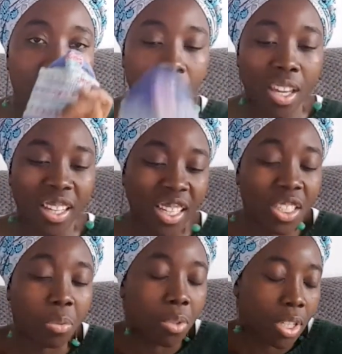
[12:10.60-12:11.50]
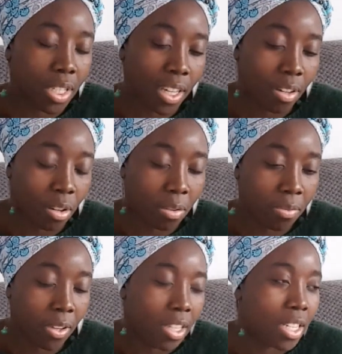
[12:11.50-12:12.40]
yeah, he didn't want to take it off.
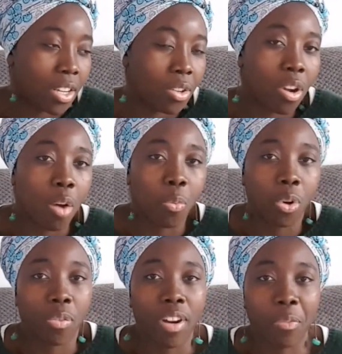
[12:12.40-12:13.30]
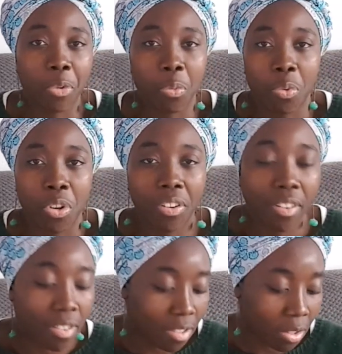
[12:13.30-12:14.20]
I said, you can't walk around with one
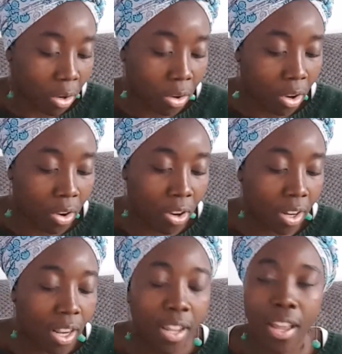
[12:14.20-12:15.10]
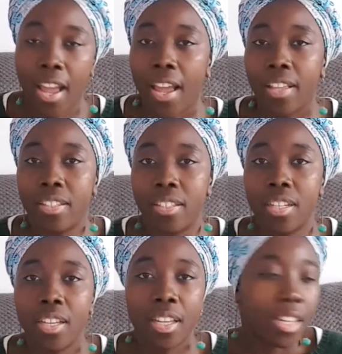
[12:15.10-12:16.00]
sock on, and
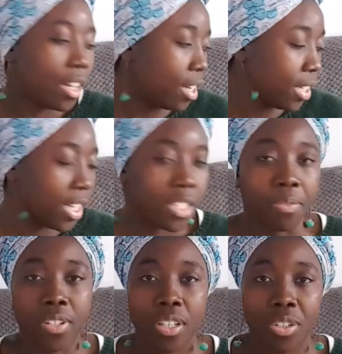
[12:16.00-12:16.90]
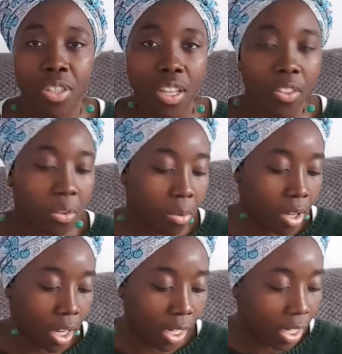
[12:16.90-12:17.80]
I need to finish the other one,
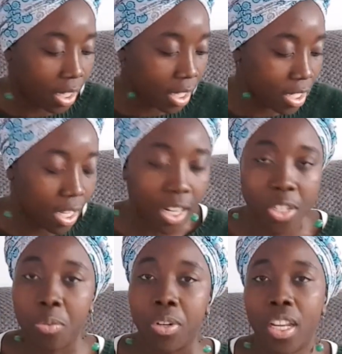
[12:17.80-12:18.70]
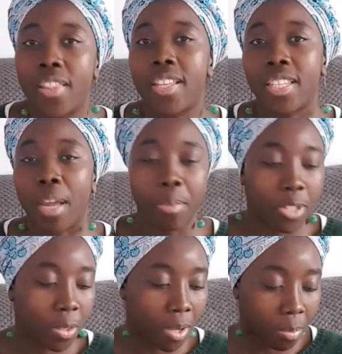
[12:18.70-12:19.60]
and I need this, and I don't want anything to happen
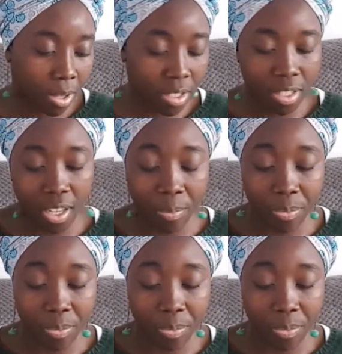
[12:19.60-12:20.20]
to it. But yeah,